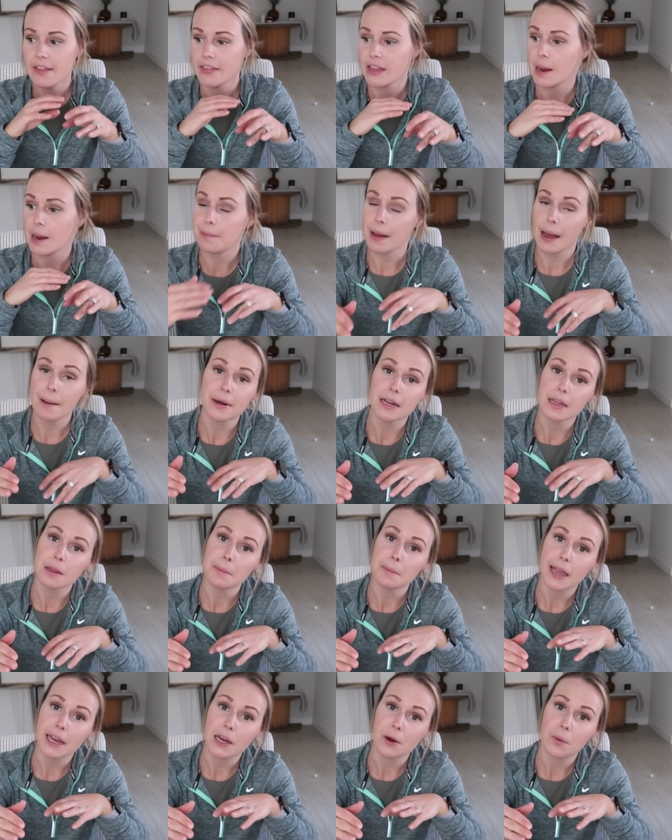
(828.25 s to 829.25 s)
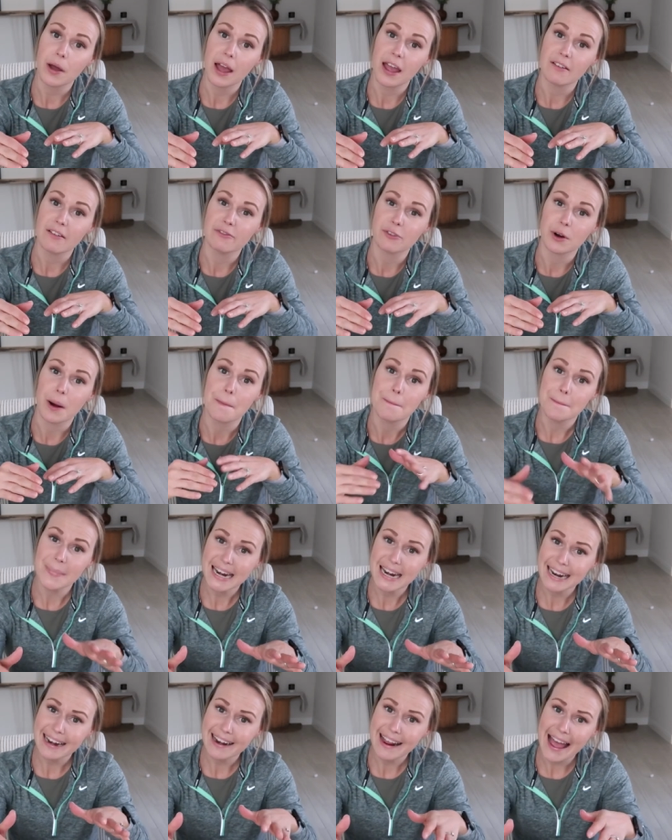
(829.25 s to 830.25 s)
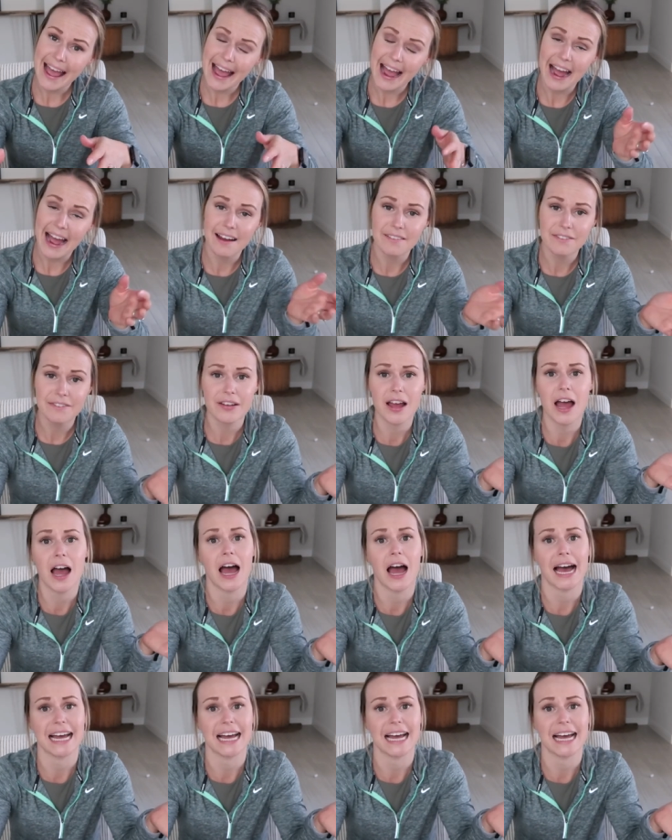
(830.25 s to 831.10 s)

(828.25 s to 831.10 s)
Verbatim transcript: Then I pop it in the microwave for a minute and a half.